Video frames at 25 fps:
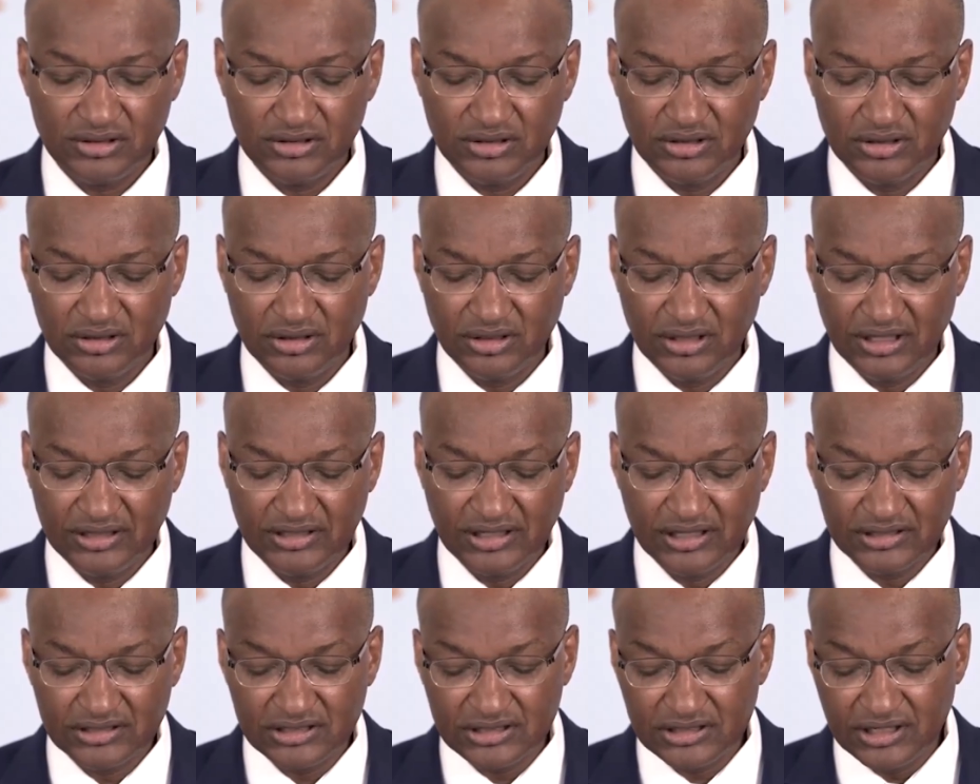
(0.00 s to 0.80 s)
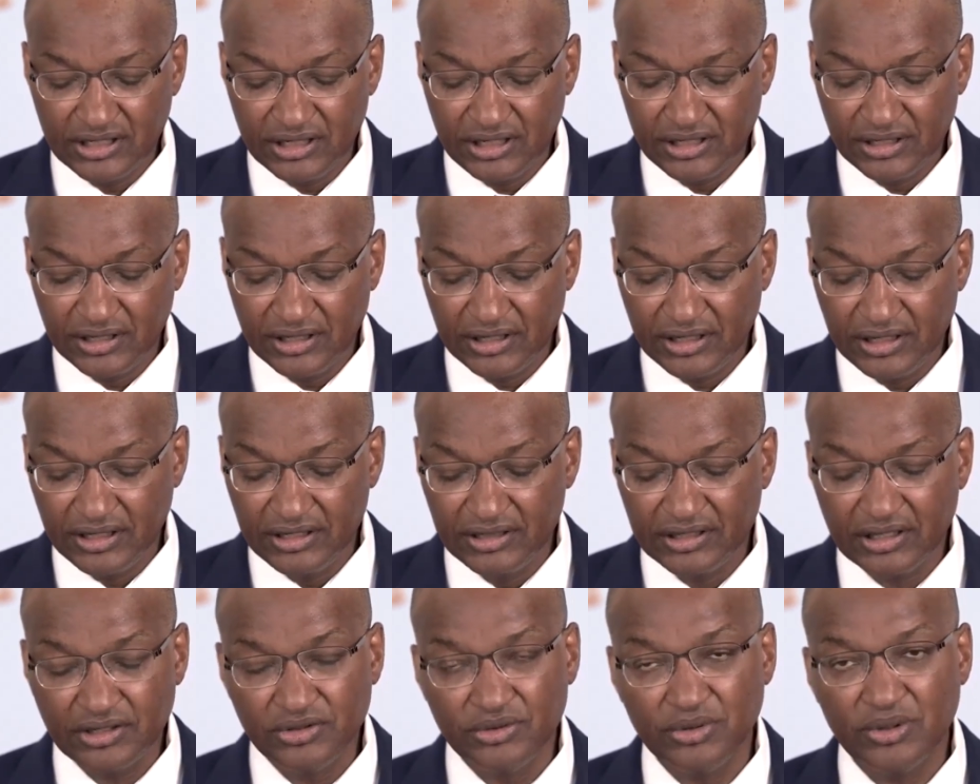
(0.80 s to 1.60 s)
debt ceiling in
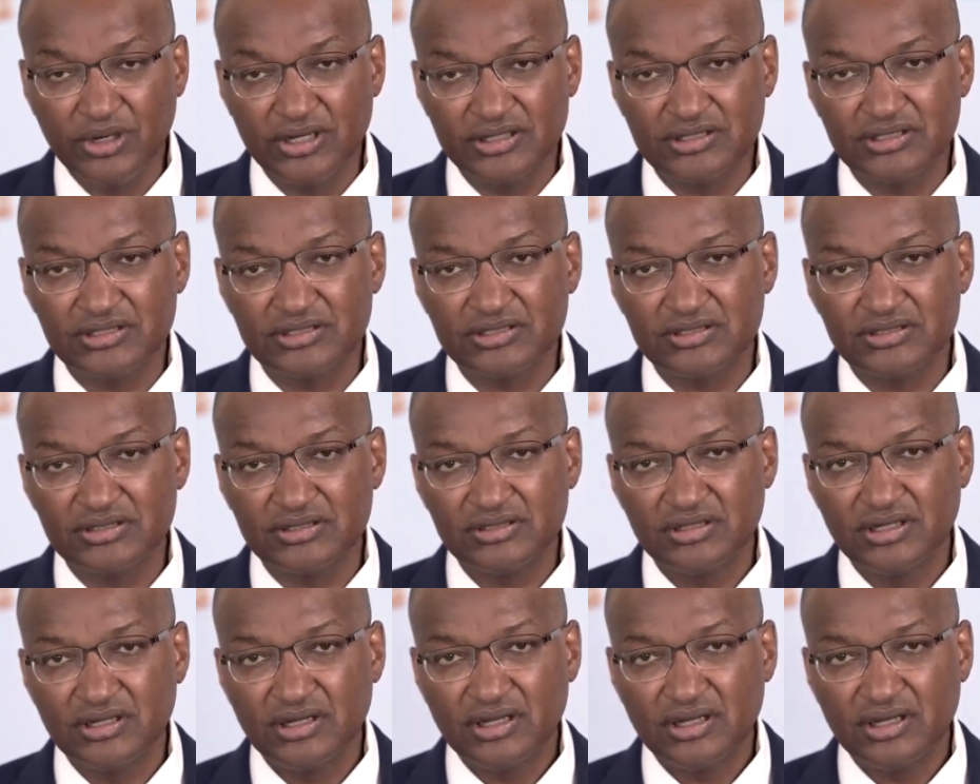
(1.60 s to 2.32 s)
the U.S.